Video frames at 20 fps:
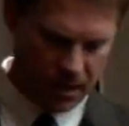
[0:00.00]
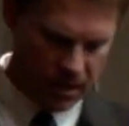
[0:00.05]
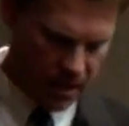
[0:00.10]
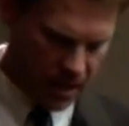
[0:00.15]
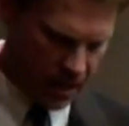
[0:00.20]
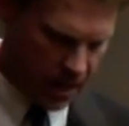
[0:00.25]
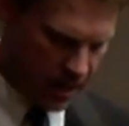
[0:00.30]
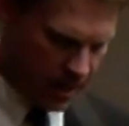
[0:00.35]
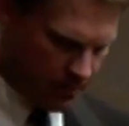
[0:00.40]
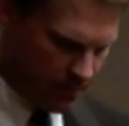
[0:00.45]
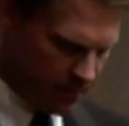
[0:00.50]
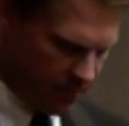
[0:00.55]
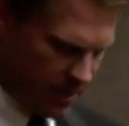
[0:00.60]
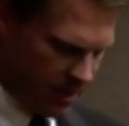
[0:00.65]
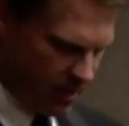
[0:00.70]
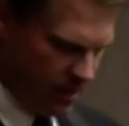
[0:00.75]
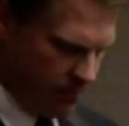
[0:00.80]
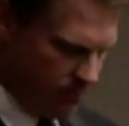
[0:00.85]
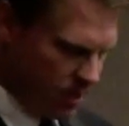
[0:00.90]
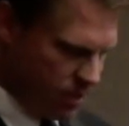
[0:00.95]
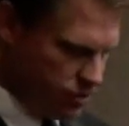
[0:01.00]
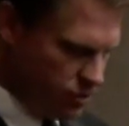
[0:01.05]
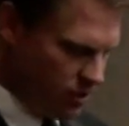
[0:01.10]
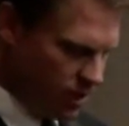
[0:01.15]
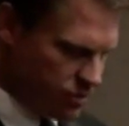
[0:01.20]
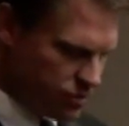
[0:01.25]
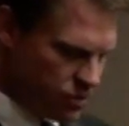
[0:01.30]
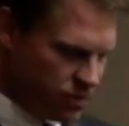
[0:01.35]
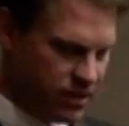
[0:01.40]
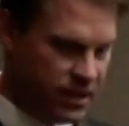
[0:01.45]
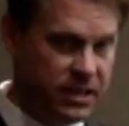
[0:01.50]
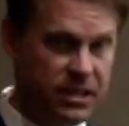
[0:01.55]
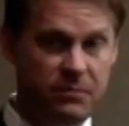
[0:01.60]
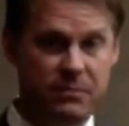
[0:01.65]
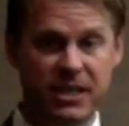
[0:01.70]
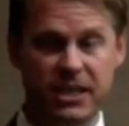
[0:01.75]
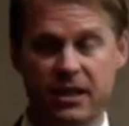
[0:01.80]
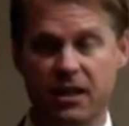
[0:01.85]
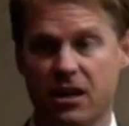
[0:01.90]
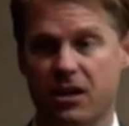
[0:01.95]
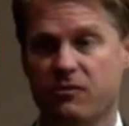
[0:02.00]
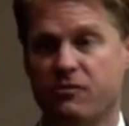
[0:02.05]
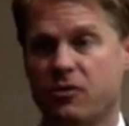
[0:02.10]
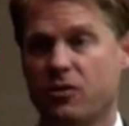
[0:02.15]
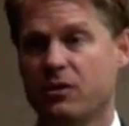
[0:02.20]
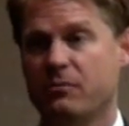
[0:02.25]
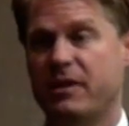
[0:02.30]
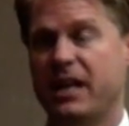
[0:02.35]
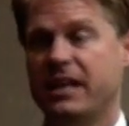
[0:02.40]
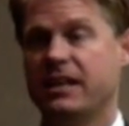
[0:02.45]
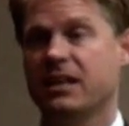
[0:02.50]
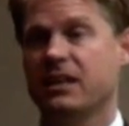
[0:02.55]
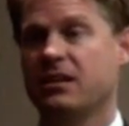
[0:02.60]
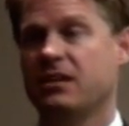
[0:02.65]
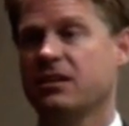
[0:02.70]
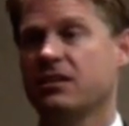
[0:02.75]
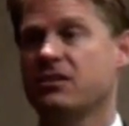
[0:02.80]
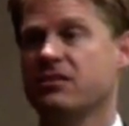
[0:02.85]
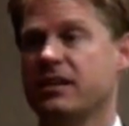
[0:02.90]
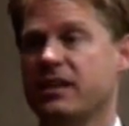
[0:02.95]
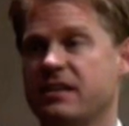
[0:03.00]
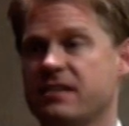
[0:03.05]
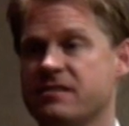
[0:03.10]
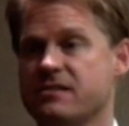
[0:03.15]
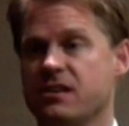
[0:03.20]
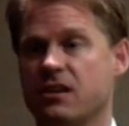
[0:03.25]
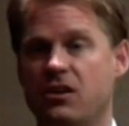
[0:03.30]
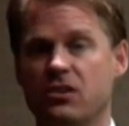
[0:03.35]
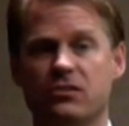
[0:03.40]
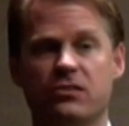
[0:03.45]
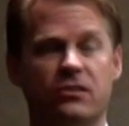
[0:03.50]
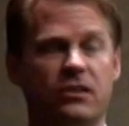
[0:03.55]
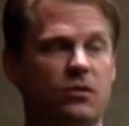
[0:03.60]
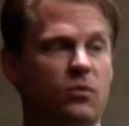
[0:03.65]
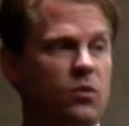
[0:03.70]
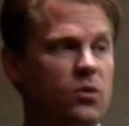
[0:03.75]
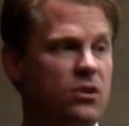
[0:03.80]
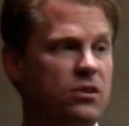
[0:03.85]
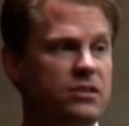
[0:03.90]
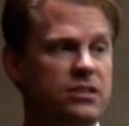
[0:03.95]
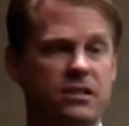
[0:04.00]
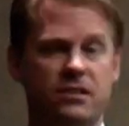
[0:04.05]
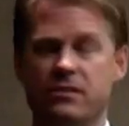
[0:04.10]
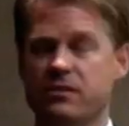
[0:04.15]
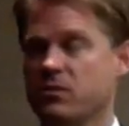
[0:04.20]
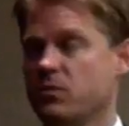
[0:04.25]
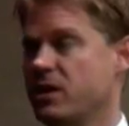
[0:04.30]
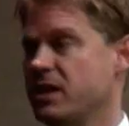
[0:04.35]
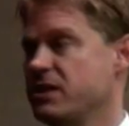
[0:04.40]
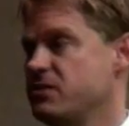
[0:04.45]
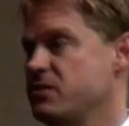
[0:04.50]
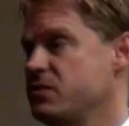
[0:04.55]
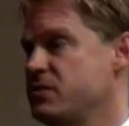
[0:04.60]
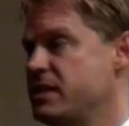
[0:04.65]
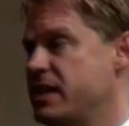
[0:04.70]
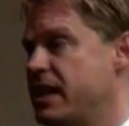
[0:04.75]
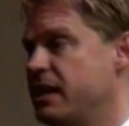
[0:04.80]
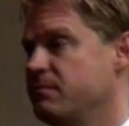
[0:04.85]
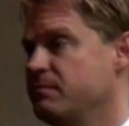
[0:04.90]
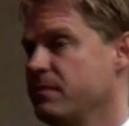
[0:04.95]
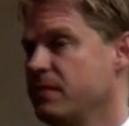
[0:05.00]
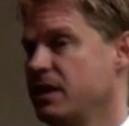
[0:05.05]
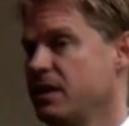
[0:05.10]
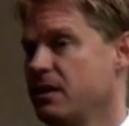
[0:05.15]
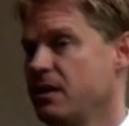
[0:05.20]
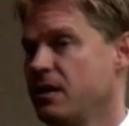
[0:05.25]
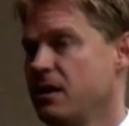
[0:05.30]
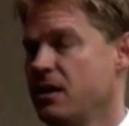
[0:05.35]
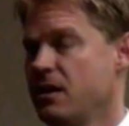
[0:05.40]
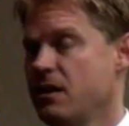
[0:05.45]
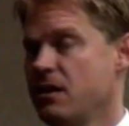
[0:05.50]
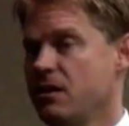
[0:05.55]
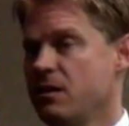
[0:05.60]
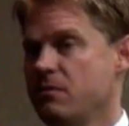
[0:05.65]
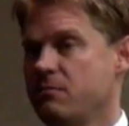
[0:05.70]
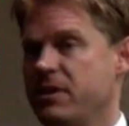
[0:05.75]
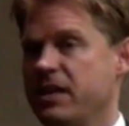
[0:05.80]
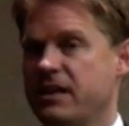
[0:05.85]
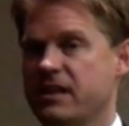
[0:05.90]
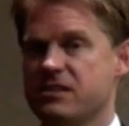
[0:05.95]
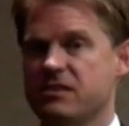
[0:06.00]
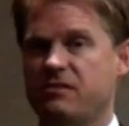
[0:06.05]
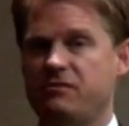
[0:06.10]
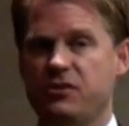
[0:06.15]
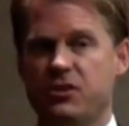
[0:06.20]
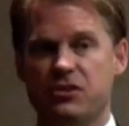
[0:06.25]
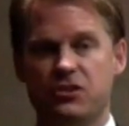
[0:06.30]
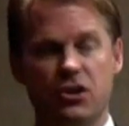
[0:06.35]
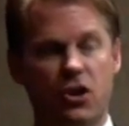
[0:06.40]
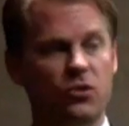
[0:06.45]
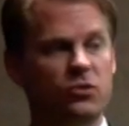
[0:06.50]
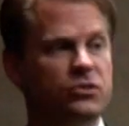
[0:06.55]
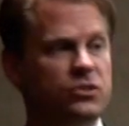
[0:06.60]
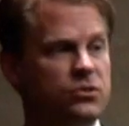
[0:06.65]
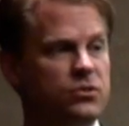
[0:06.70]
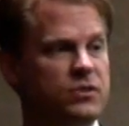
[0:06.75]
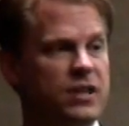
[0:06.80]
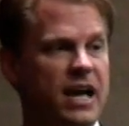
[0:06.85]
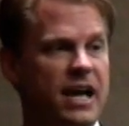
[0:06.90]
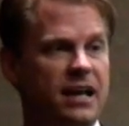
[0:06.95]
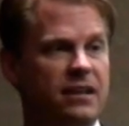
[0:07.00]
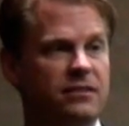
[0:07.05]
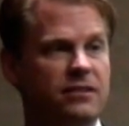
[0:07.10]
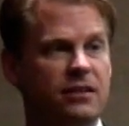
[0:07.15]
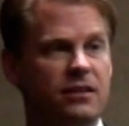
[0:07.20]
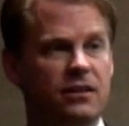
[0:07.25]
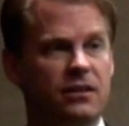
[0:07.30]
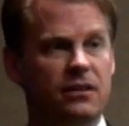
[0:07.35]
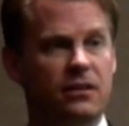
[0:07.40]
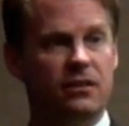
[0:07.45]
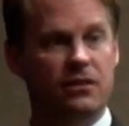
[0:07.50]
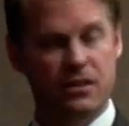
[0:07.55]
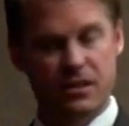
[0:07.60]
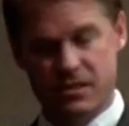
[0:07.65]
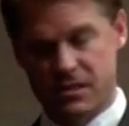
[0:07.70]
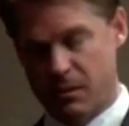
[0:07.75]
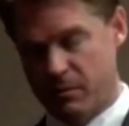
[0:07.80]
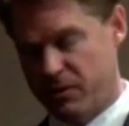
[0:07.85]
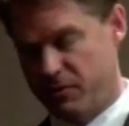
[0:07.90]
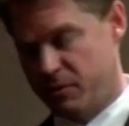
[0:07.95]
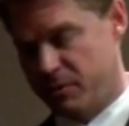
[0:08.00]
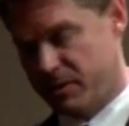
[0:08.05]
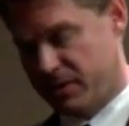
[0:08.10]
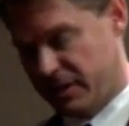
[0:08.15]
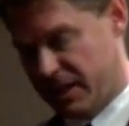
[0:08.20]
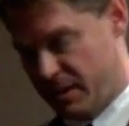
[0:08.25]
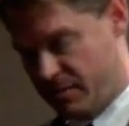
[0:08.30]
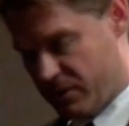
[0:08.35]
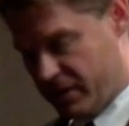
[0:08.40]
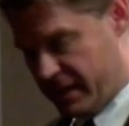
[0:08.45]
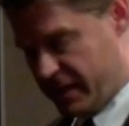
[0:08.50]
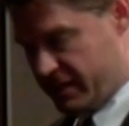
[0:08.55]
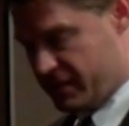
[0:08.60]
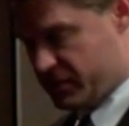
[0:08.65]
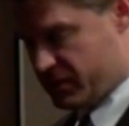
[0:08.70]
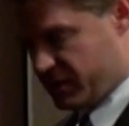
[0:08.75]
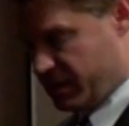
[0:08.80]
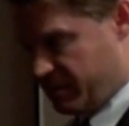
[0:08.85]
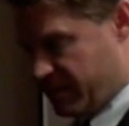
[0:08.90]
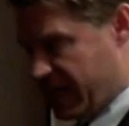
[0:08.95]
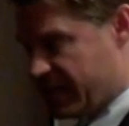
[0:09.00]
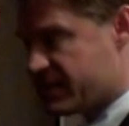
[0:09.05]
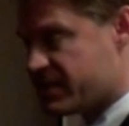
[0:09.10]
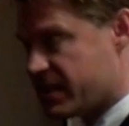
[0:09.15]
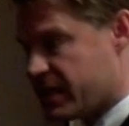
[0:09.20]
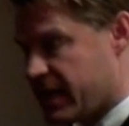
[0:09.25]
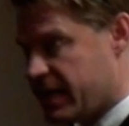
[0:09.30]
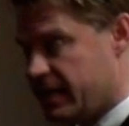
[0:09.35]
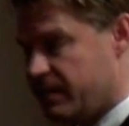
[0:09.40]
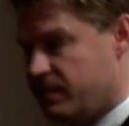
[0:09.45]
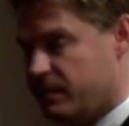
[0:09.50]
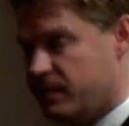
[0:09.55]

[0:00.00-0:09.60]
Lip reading: But you also need to be careful and make it clear that it's an alternate warranty to the 1-2-10. Because if you don't do that, someone from the labor and industry may say